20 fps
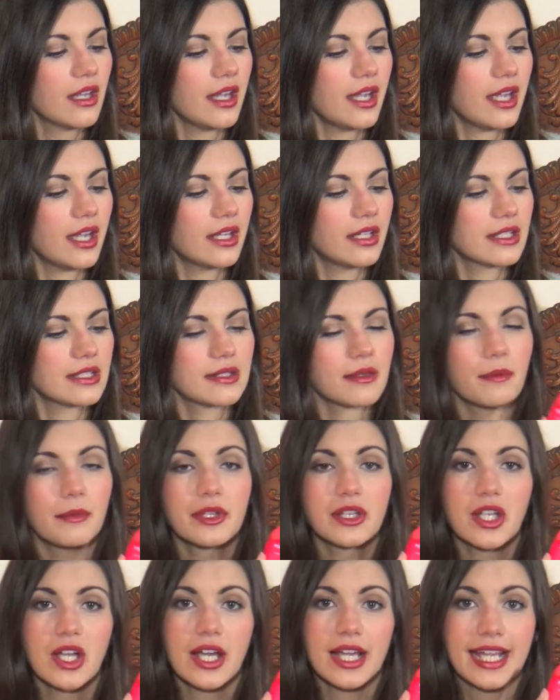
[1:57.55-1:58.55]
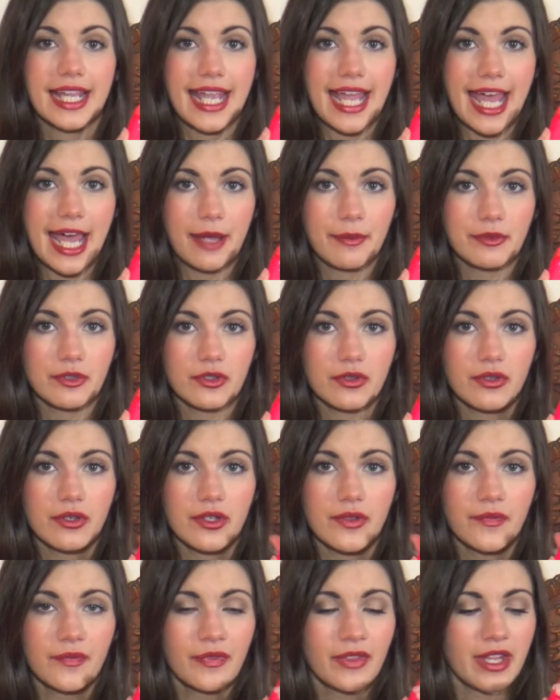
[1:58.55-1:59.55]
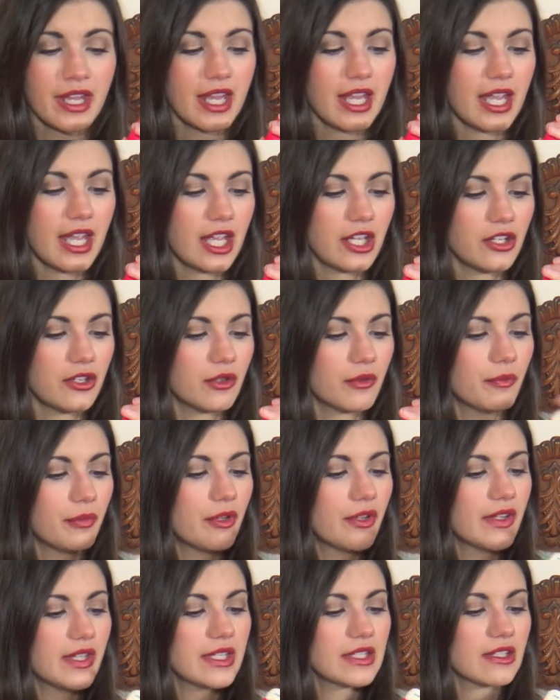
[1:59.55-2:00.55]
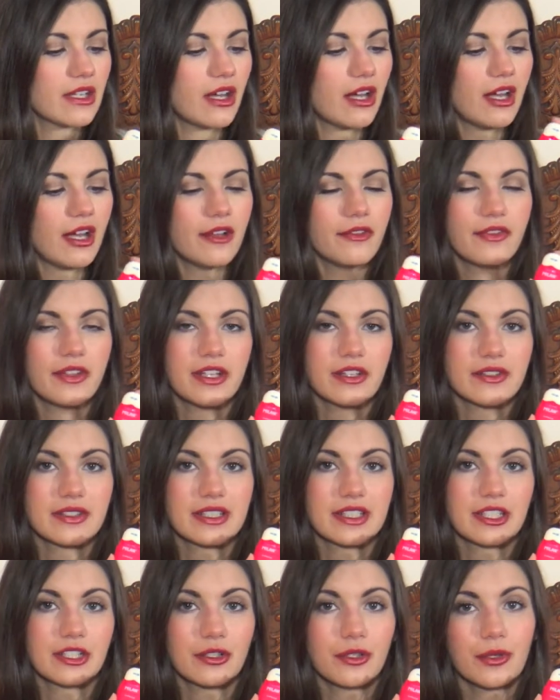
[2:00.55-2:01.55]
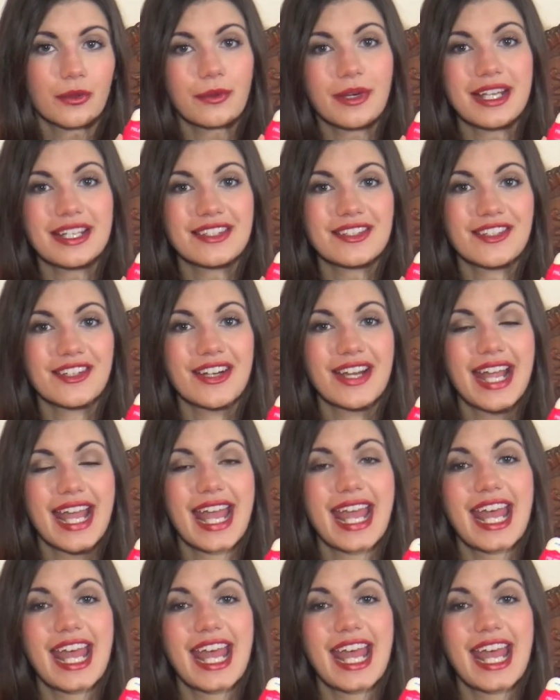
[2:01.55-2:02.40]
and it's a Milan capsule. And you can pull this off. Here's a little eraser.